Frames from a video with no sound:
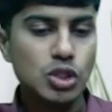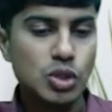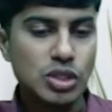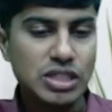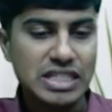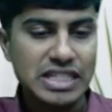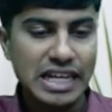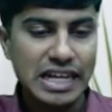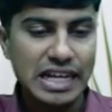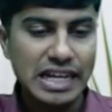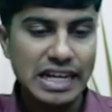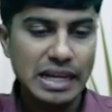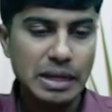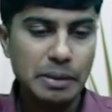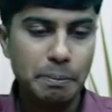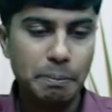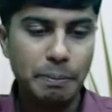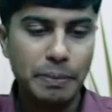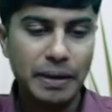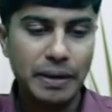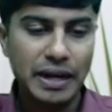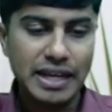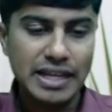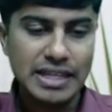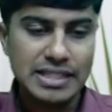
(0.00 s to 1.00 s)
So selling
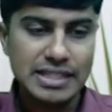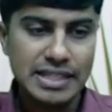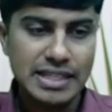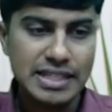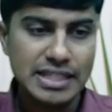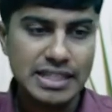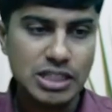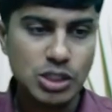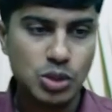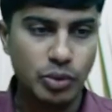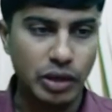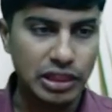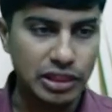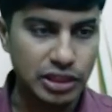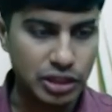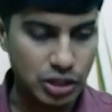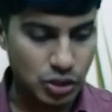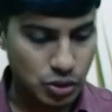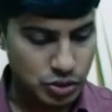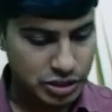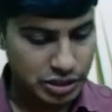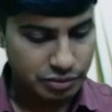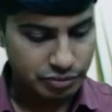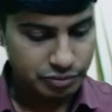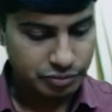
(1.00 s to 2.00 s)
price is twelve
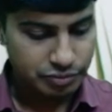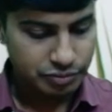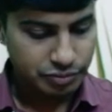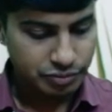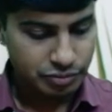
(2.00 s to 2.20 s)
thousand.